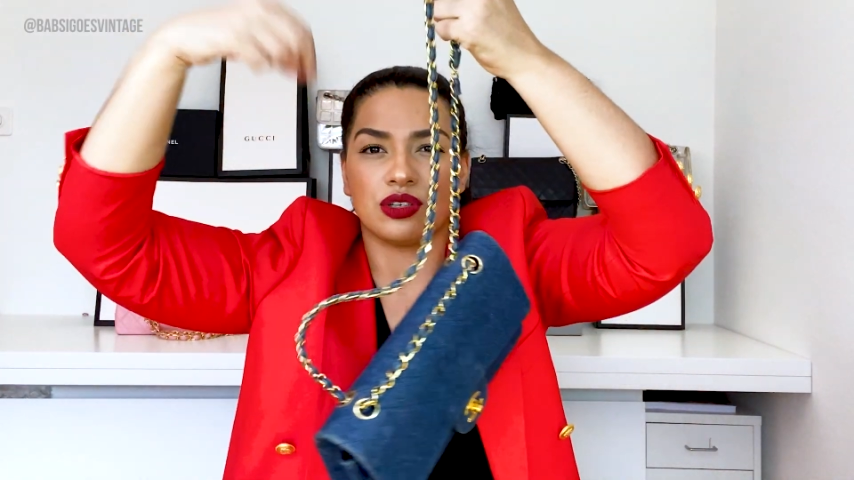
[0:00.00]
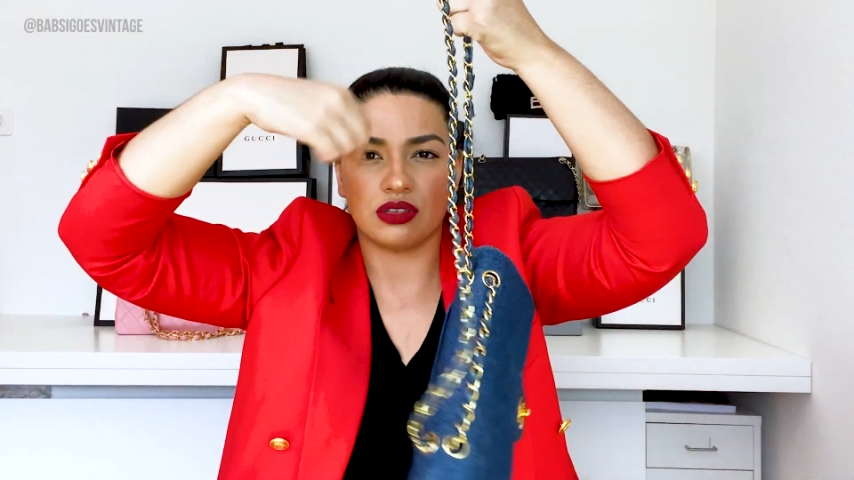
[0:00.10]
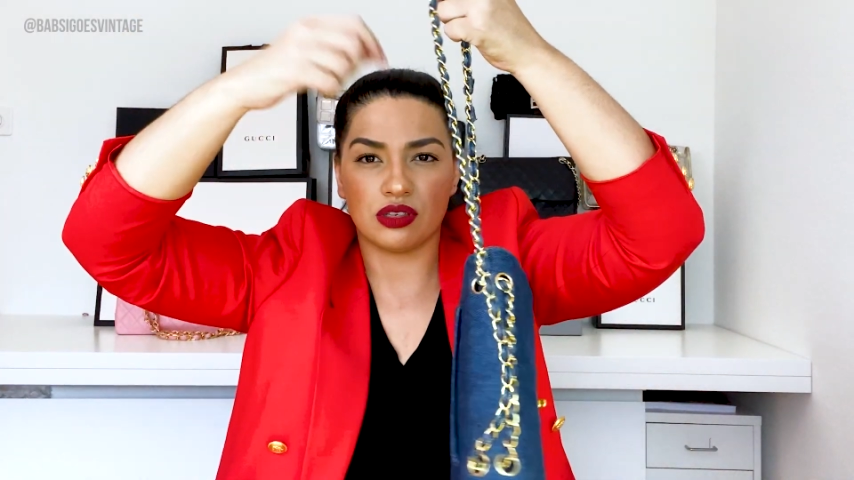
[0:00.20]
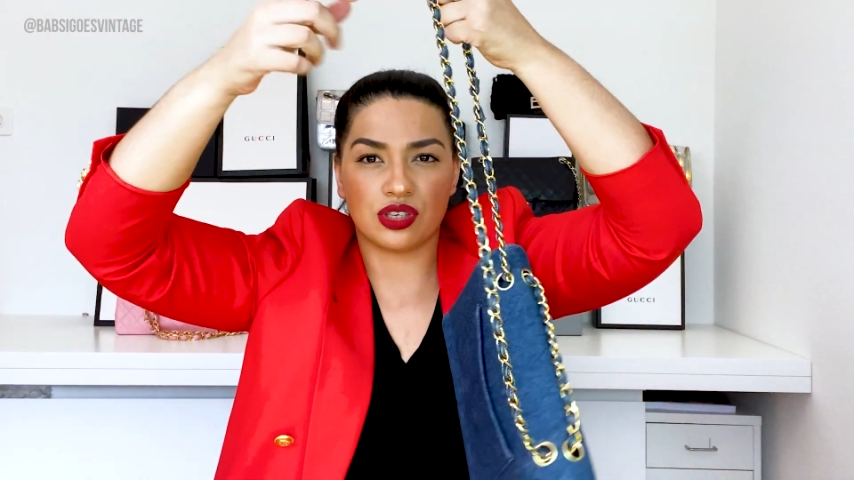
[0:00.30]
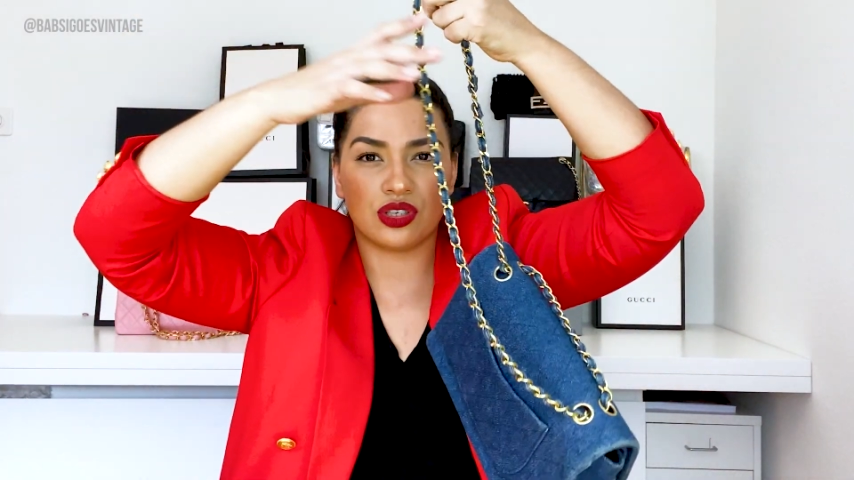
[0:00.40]

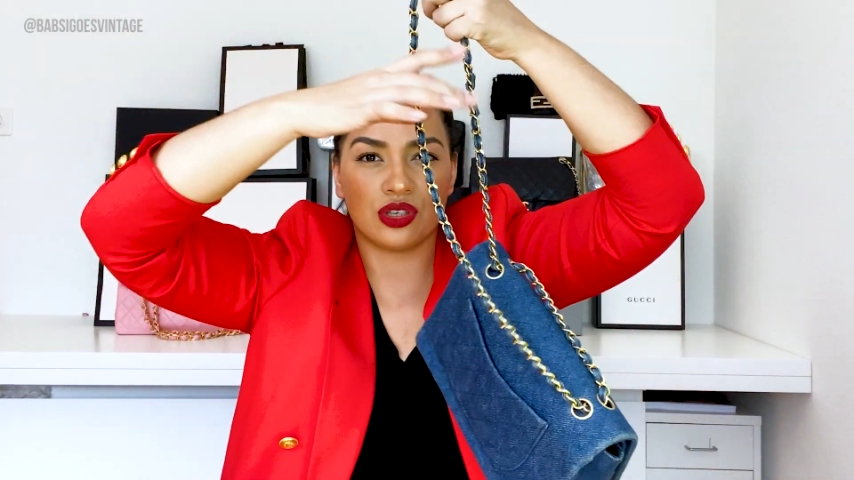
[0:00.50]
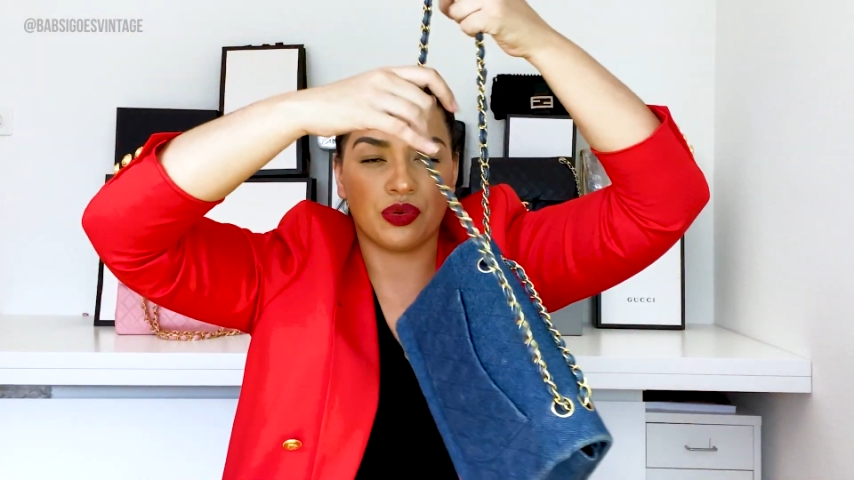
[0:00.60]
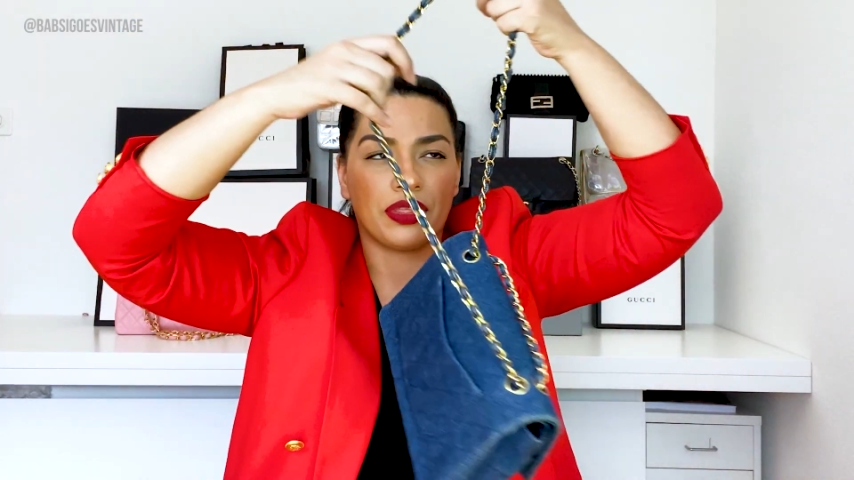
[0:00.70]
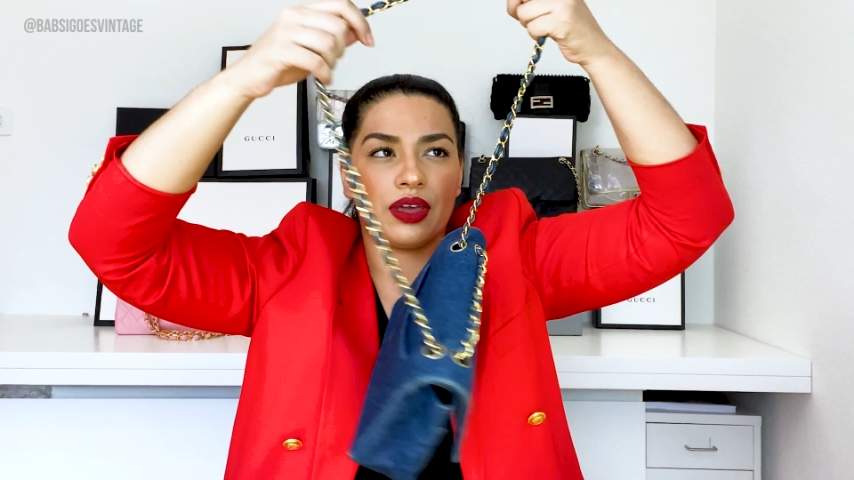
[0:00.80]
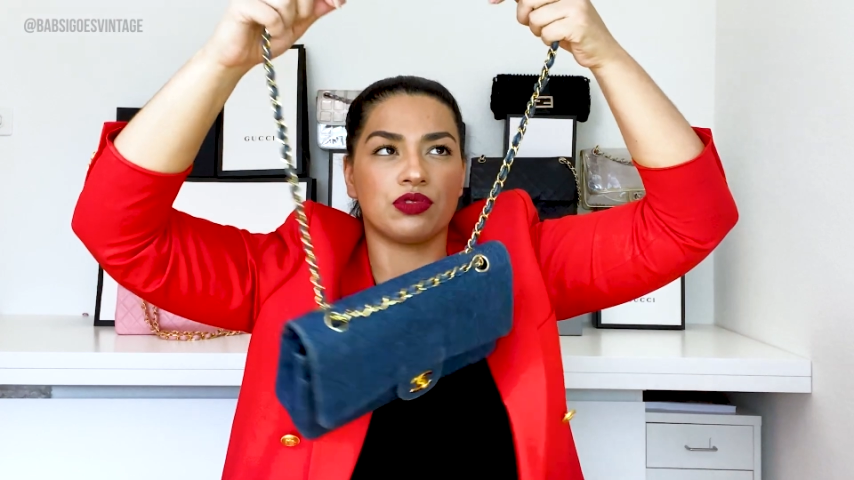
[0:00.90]
sew
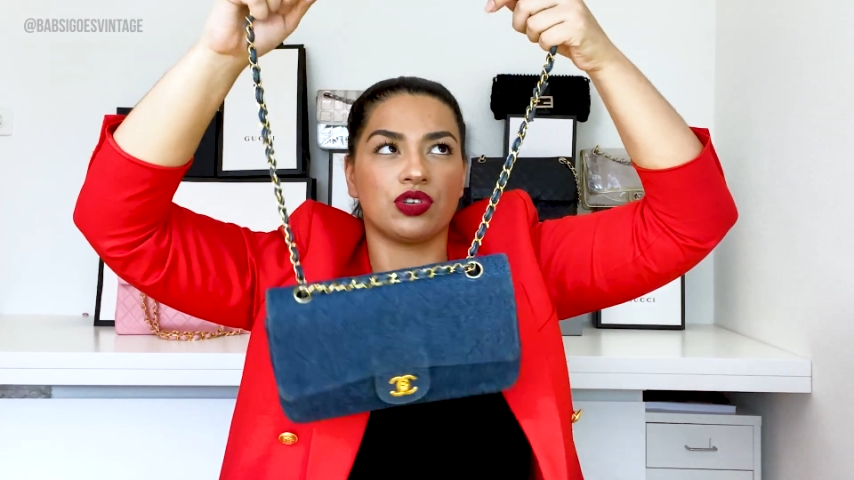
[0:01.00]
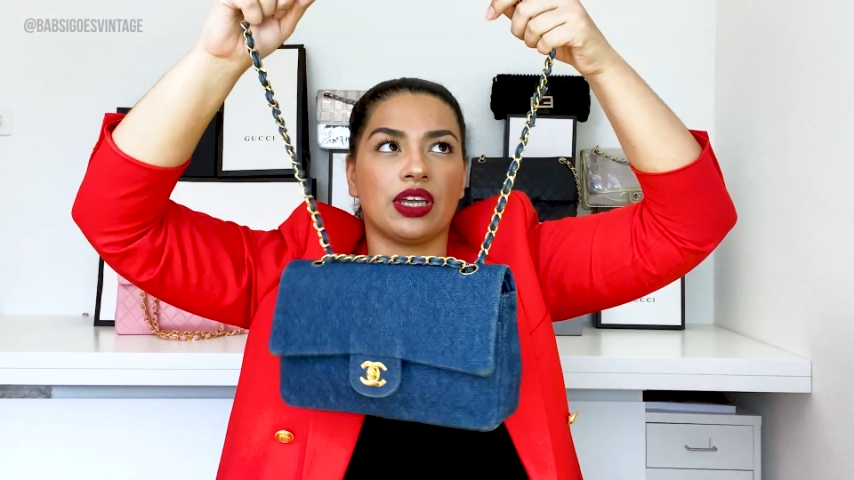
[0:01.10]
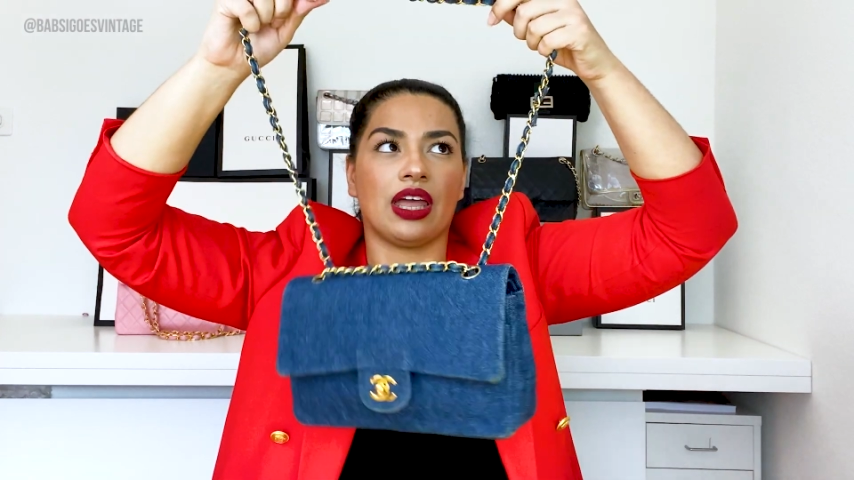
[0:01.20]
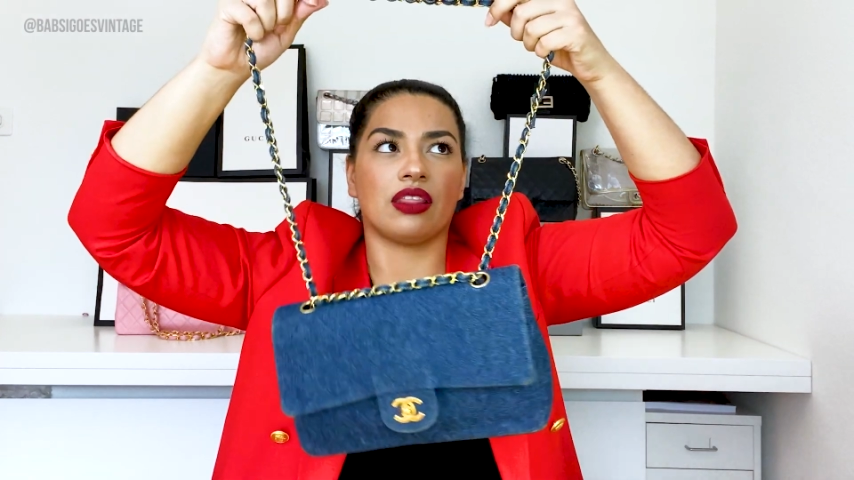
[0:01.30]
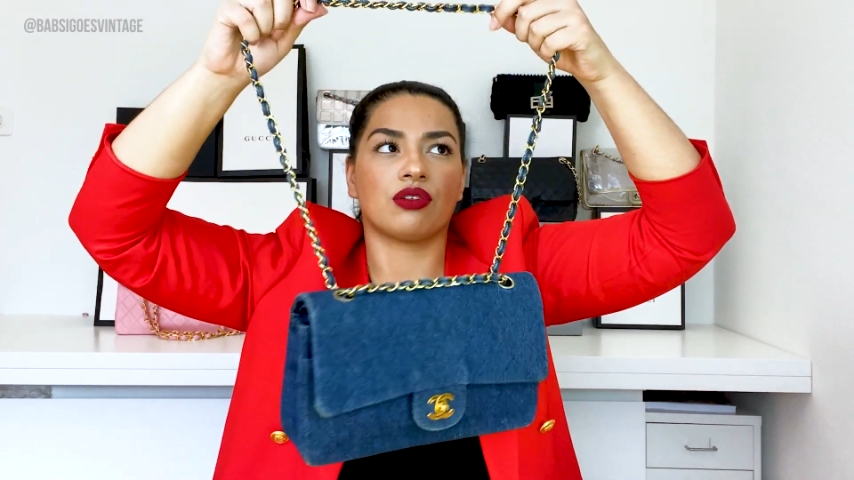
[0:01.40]
them
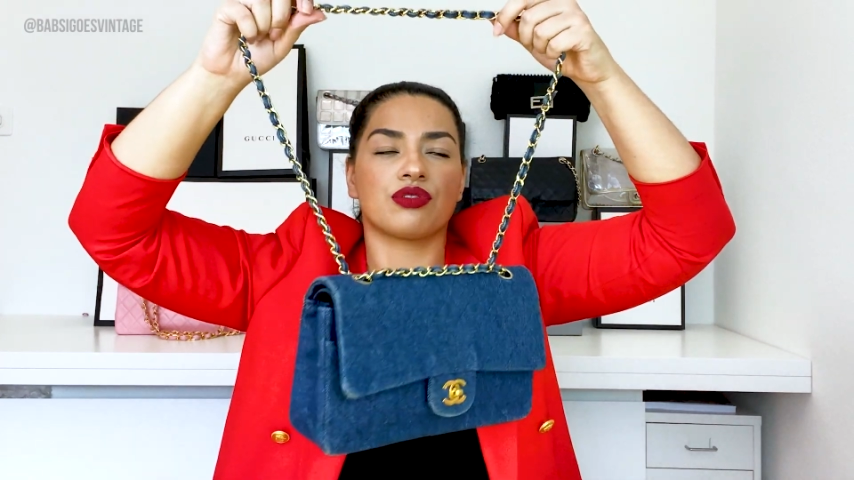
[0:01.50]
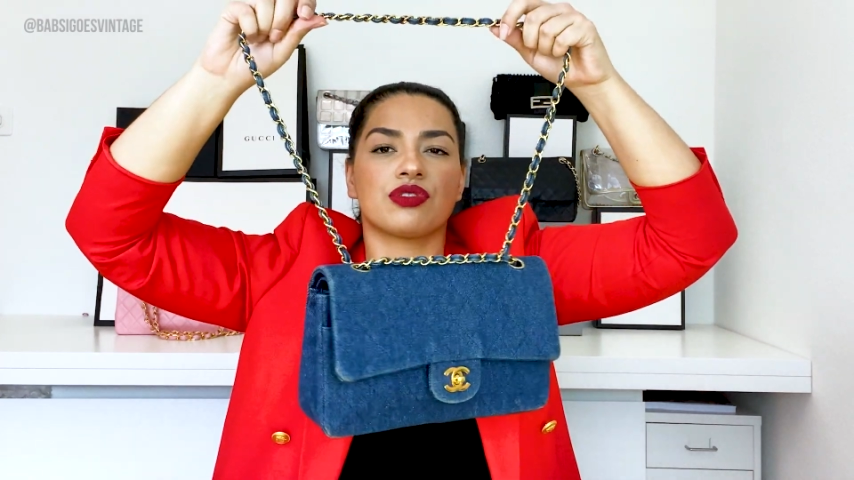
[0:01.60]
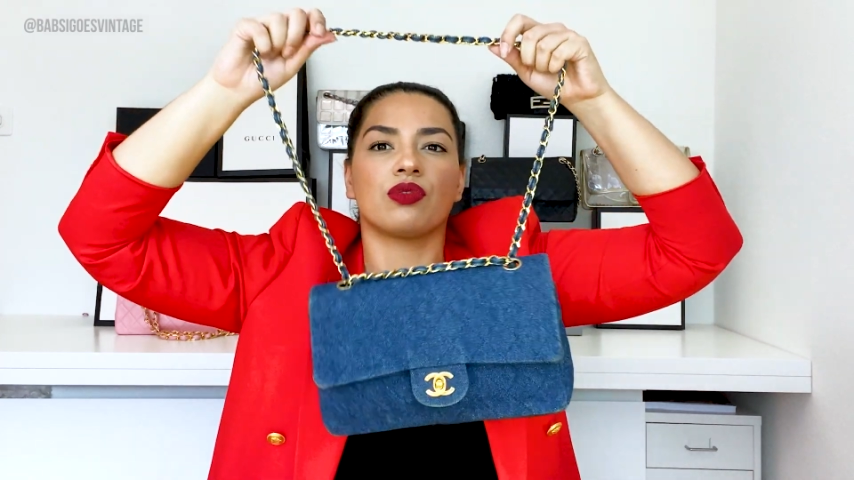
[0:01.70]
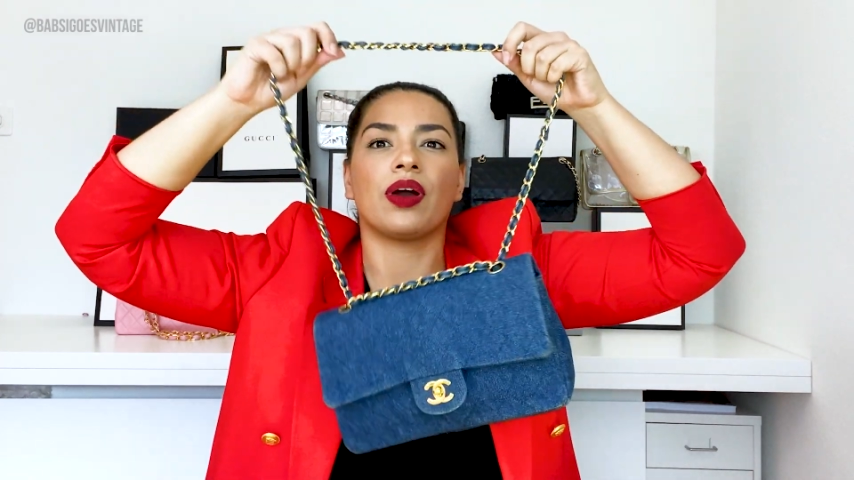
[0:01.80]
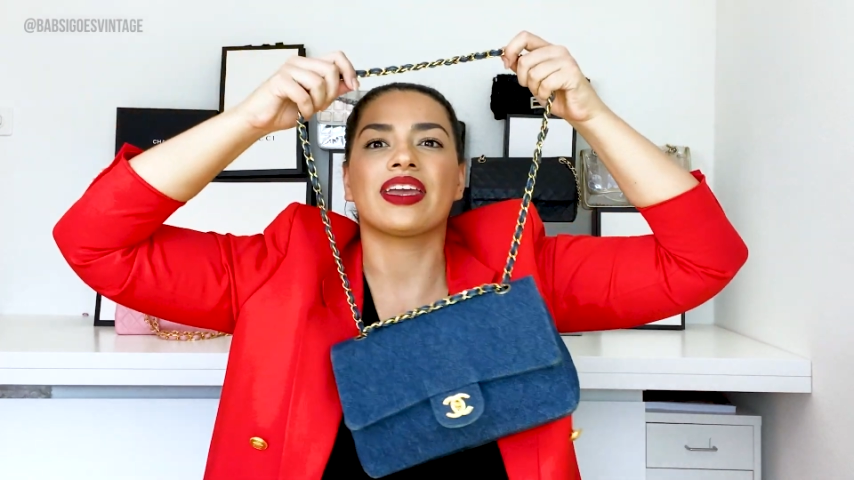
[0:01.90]
together
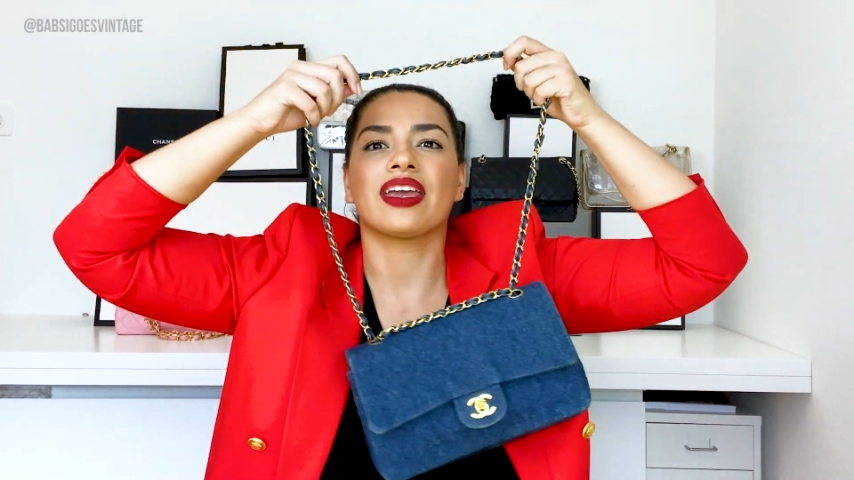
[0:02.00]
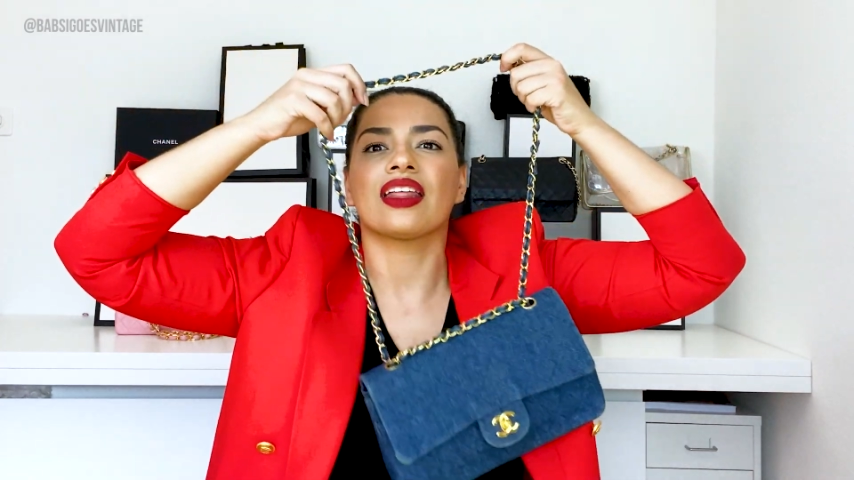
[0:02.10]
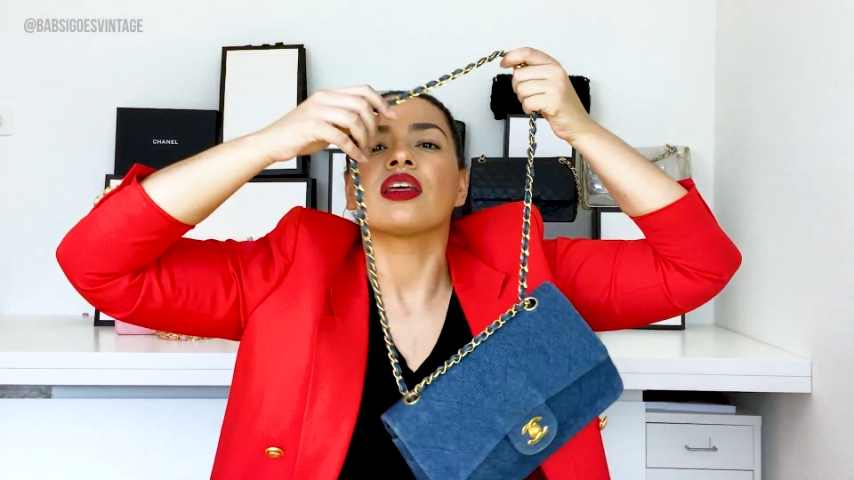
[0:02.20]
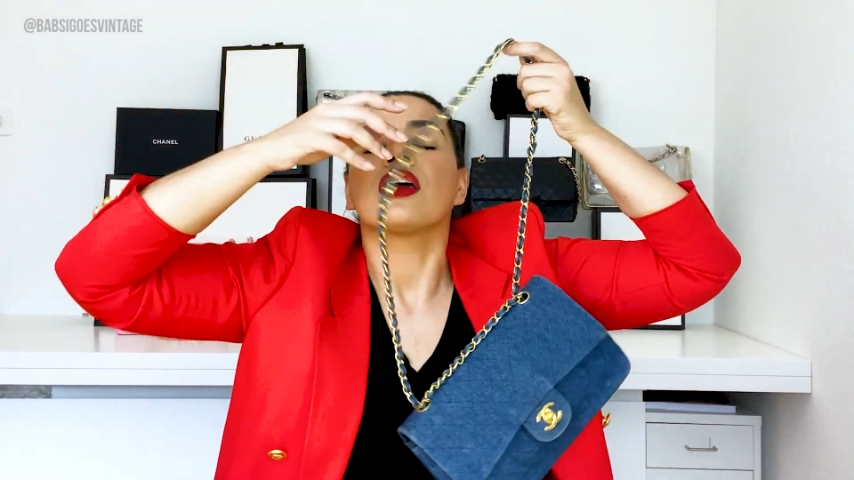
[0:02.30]
so I can